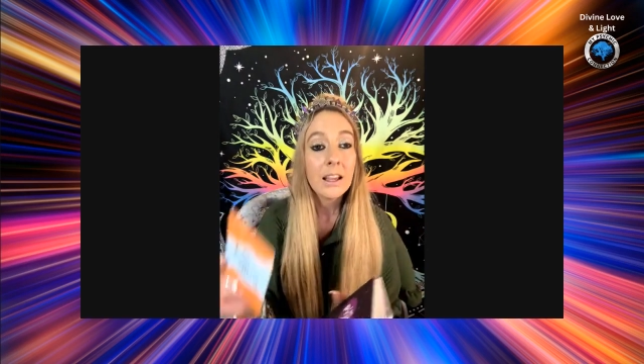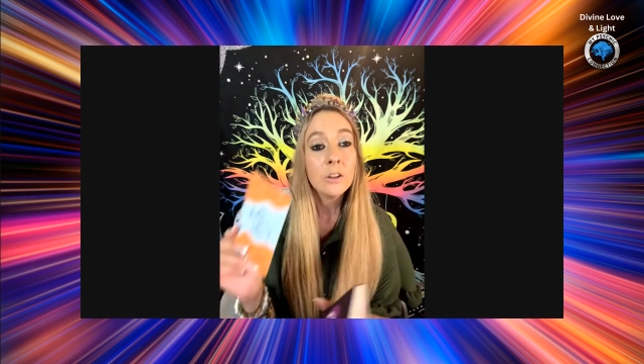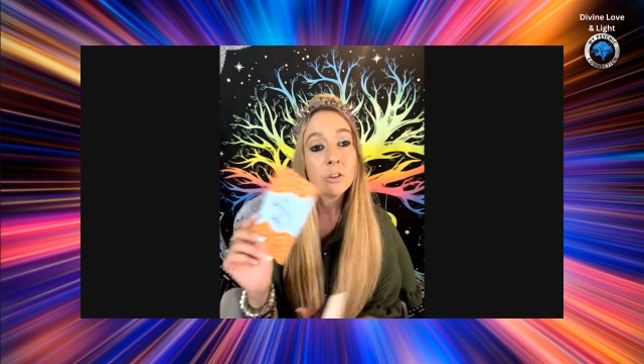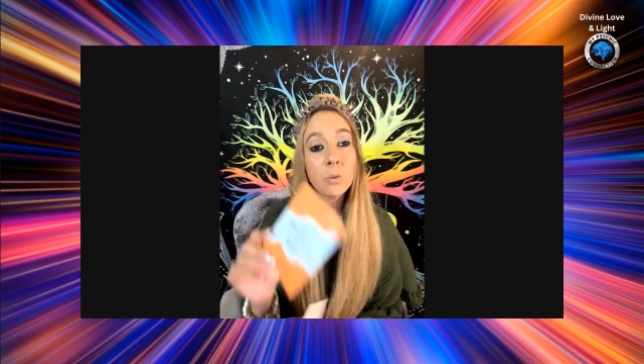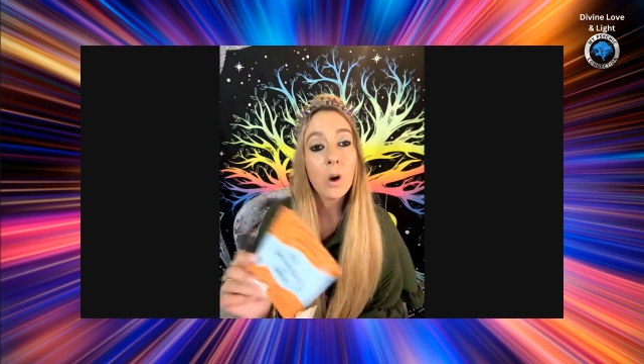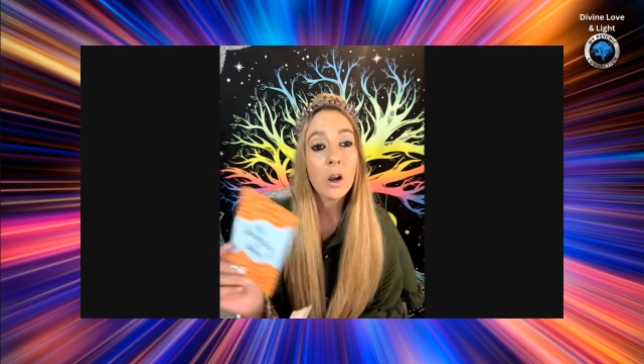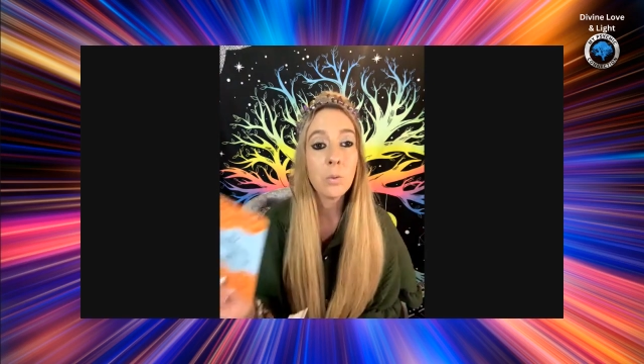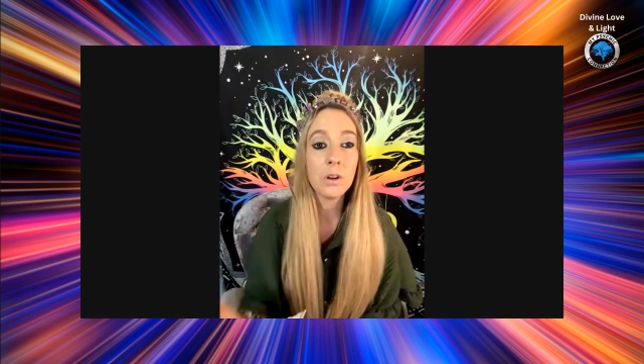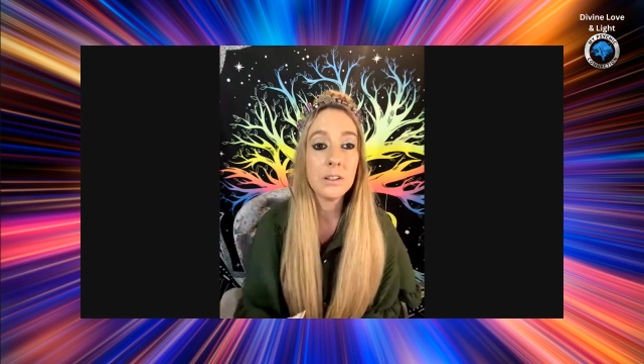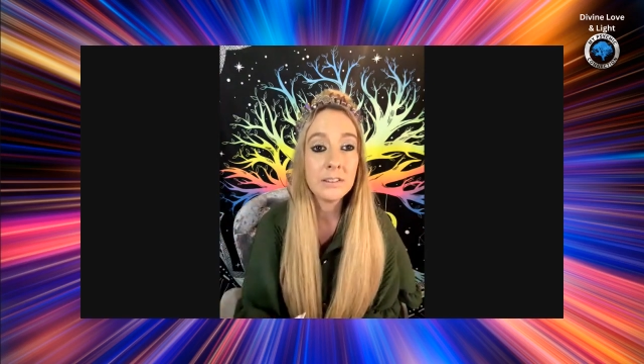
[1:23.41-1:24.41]
So what I
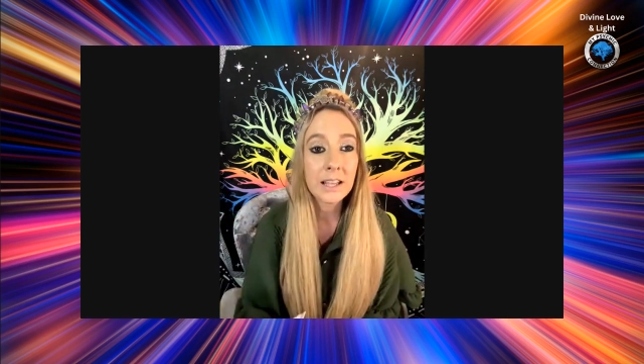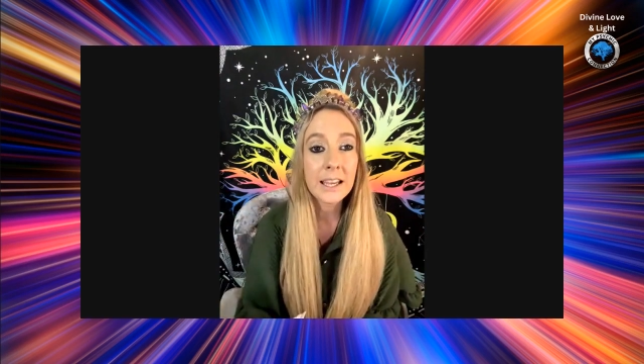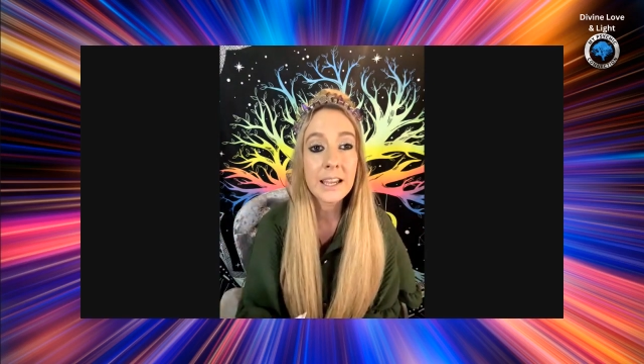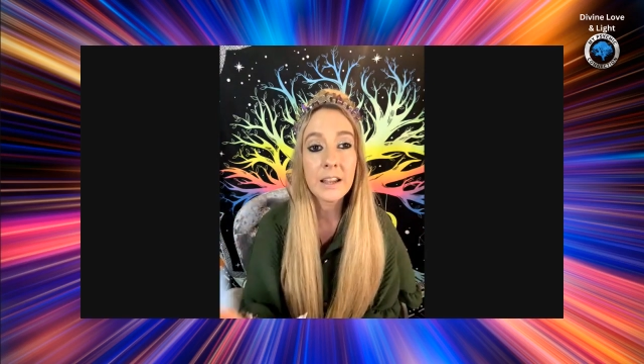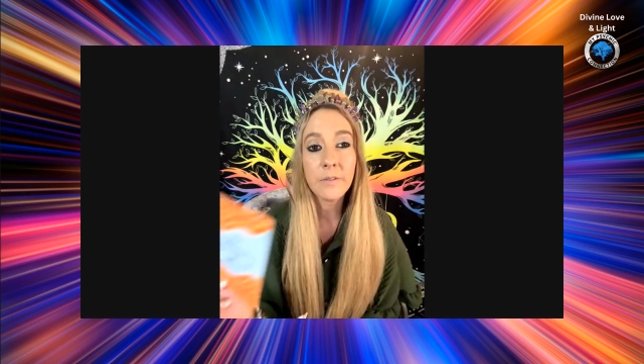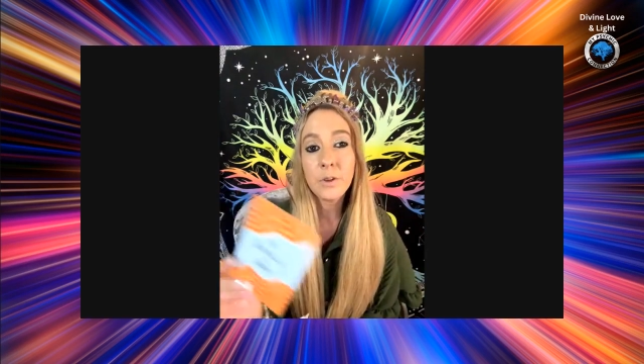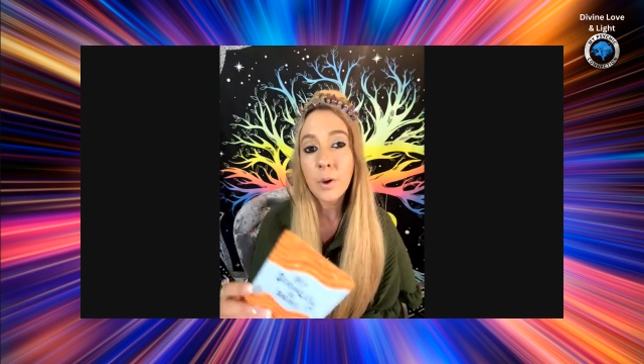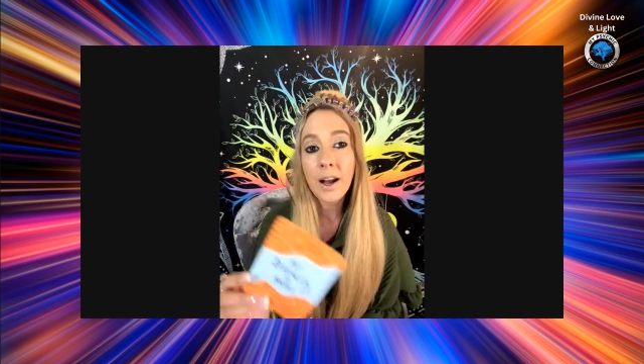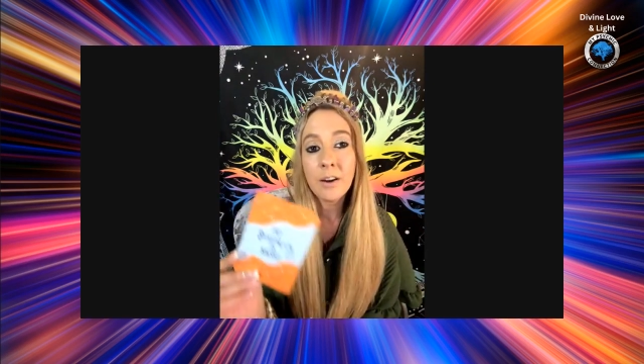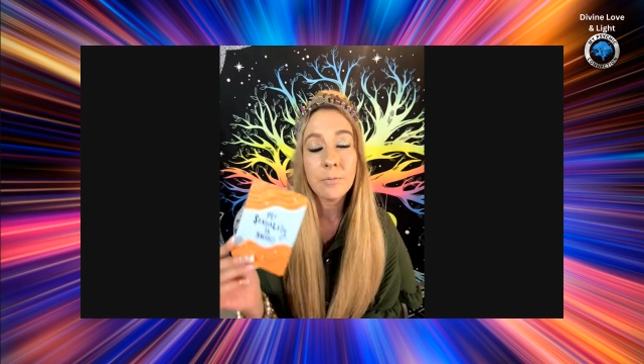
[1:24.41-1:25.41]
want to say, if you
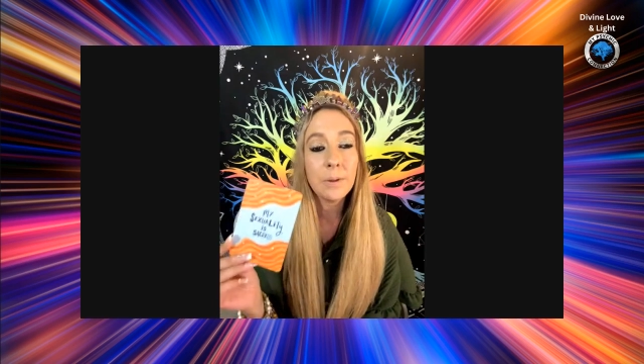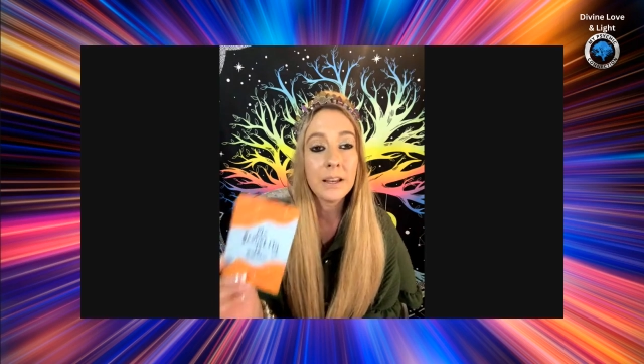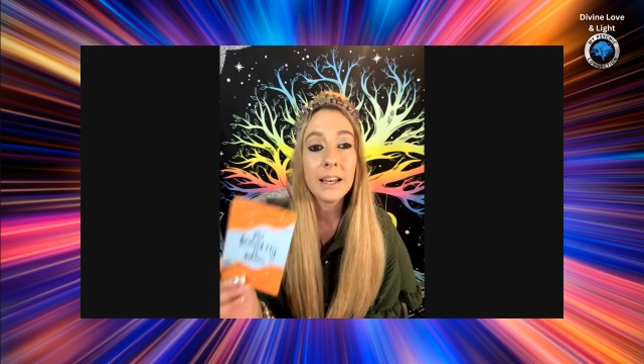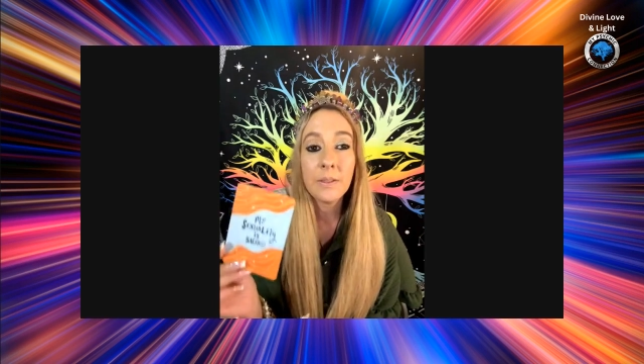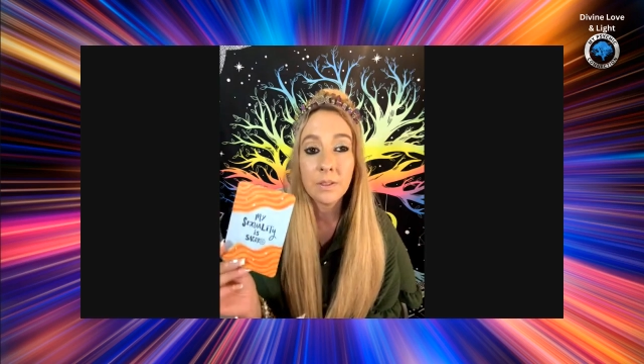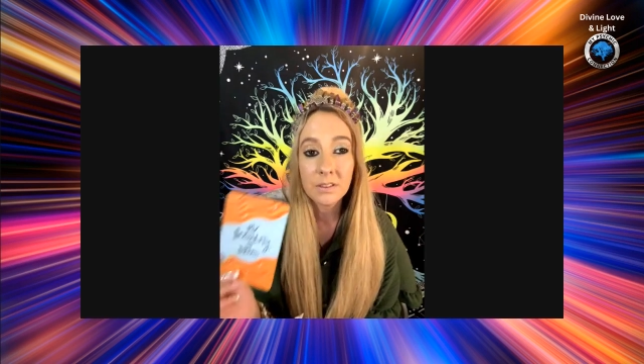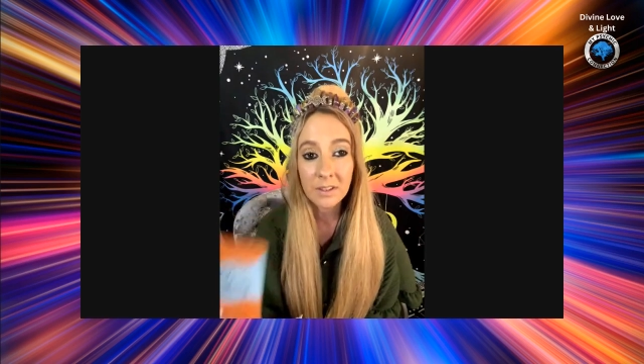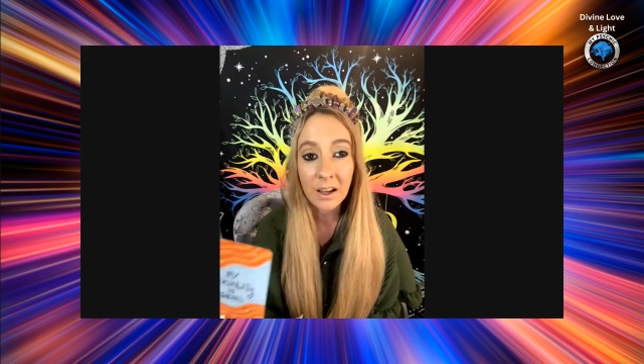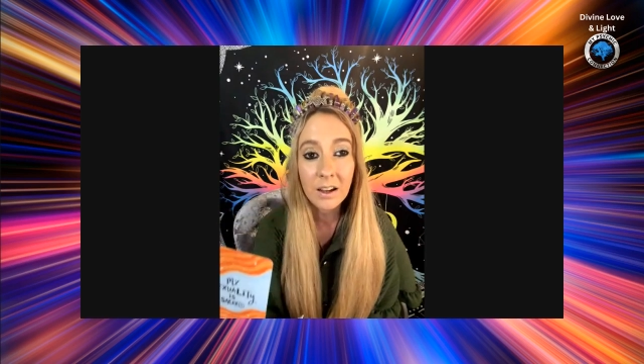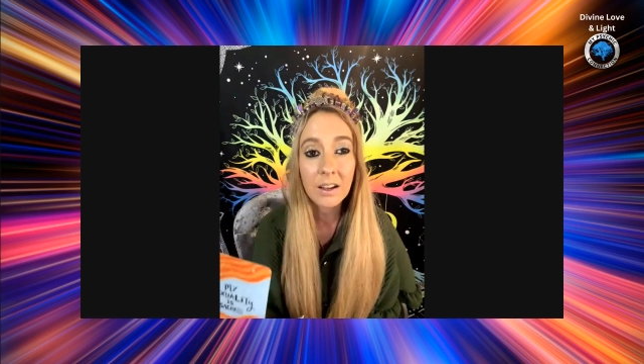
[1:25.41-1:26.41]
have been in the
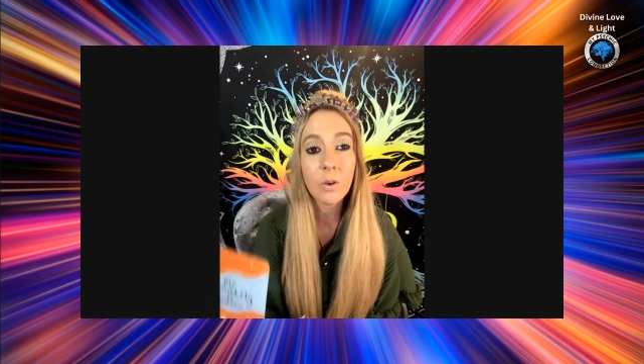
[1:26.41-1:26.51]
dark